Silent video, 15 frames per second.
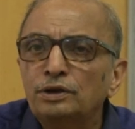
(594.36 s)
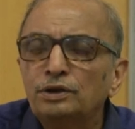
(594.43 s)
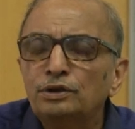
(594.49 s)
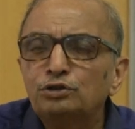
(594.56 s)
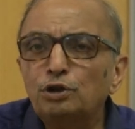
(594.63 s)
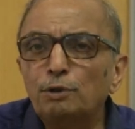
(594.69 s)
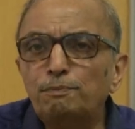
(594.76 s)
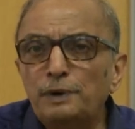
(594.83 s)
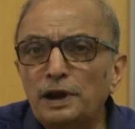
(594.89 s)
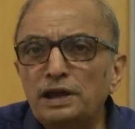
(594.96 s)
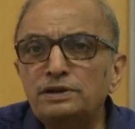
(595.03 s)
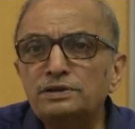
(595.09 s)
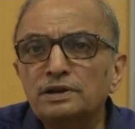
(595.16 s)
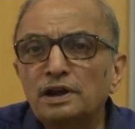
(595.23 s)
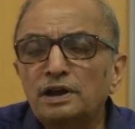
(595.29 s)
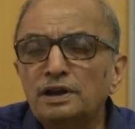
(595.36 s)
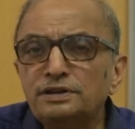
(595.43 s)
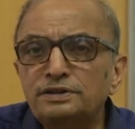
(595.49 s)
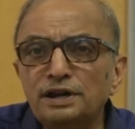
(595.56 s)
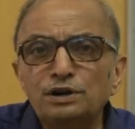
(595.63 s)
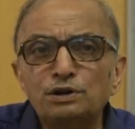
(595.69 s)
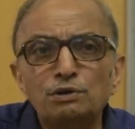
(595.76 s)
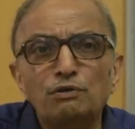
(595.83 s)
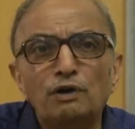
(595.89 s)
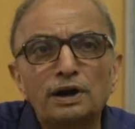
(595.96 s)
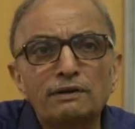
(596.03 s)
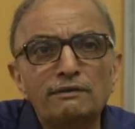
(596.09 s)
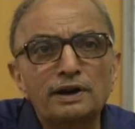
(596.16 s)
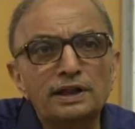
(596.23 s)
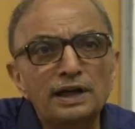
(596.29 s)
So please listen to
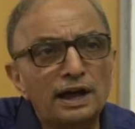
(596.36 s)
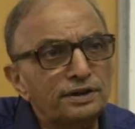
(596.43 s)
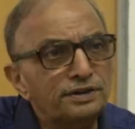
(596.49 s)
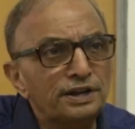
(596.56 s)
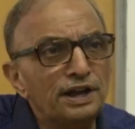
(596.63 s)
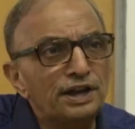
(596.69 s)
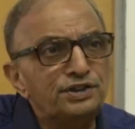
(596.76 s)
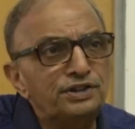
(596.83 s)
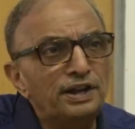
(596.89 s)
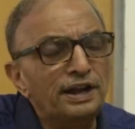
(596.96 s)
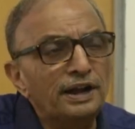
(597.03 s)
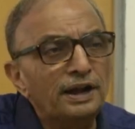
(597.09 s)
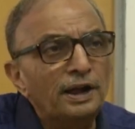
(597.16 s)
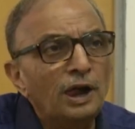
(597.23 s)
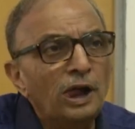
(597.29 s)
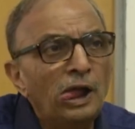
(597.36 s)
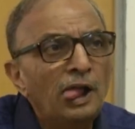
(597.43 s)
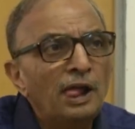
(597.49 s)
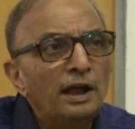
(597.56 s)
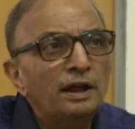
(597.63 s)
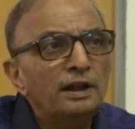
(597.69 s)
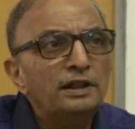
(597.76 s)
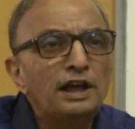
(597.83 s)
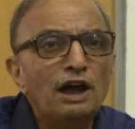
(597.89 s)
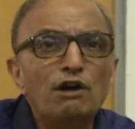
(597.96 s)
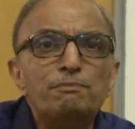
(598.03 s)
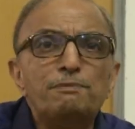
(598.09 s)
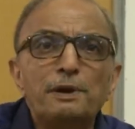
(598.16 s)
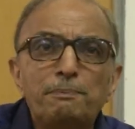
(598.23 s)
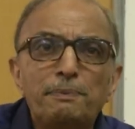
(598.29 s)
whatever they are suggesting. They
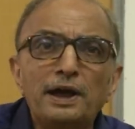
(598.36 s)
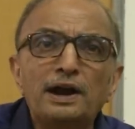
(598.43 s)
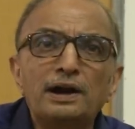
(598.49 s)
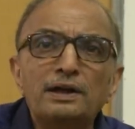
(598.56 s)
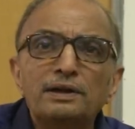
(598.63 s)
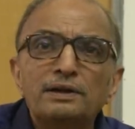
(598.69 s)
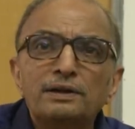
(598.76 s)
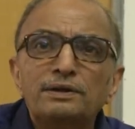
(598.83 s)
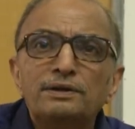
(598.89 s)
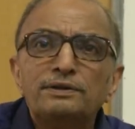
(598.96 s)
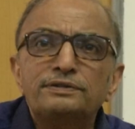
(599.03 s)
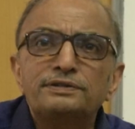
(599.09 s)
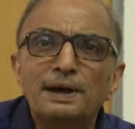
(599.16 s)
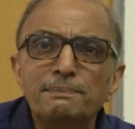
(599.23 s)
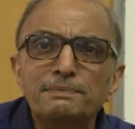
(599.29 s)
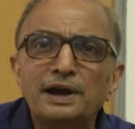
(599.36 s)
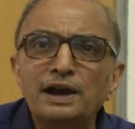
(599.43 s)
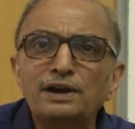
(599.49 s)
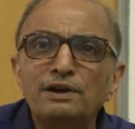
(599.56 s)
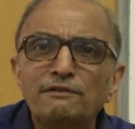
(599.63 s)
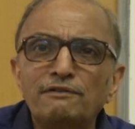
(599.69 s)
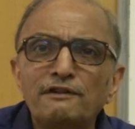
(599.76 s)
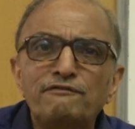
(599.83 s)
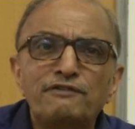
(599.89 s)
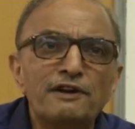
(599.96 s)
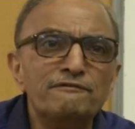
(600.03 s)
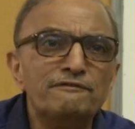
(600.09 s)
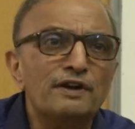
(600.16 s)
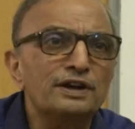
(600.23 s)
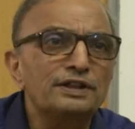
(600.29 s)
have prepared some kind of a
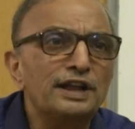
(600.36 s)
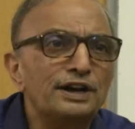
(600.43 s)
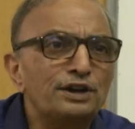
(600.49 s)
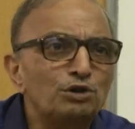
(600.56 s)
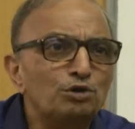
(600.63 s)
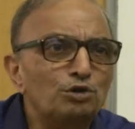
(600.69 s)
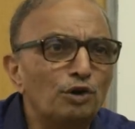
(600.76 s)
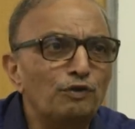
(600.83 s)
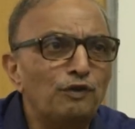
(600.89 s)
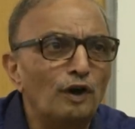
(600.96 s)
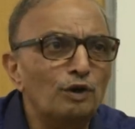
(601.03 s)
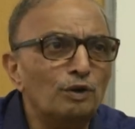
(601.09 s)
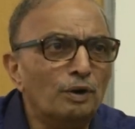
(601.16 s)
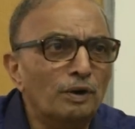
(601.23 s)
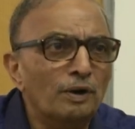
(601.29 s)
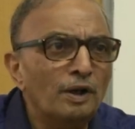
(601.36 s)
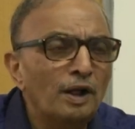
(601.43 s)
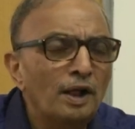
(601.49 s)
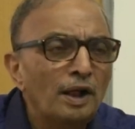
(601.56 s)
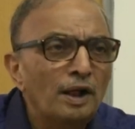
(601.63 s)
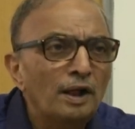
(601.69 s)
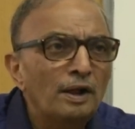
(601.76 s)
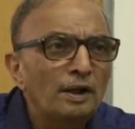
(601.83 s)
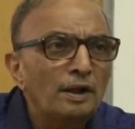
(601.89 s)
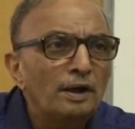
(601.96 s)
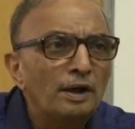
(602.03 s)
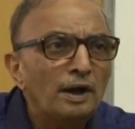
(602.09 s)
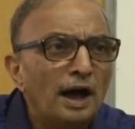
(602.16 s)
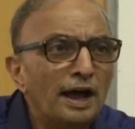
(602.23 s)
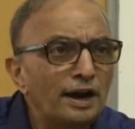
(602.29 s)
framework that you should follow.
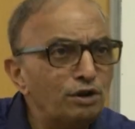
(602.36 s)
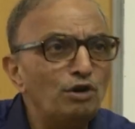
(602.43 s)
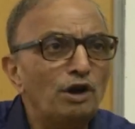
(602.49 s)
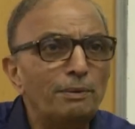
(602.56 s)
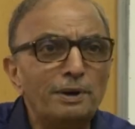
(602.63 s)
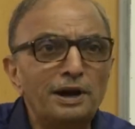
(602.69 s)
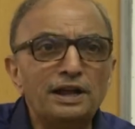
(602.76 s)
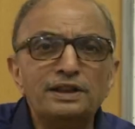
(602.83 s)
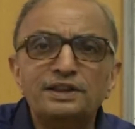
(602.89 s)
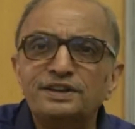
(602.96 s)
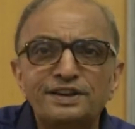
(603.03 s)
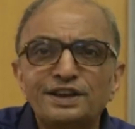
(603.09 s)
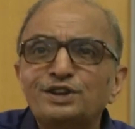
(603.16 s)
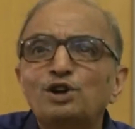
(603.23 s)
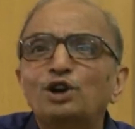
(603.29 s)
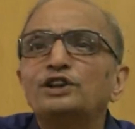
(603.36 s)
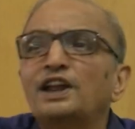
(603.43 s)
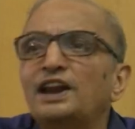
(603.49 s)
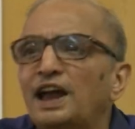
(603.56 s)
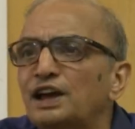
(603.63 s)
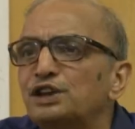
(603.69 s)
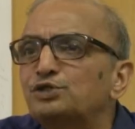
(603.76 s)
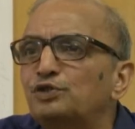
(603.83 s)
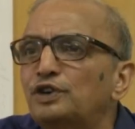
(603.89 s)
Arguably, this is not the last